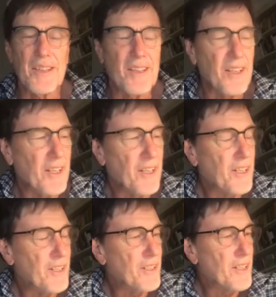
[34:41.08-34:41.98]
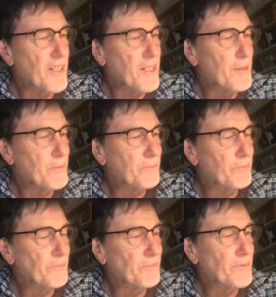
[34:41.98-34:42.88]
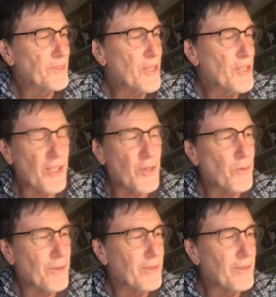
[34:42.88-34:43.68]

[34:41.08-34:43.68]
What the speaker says: And she's just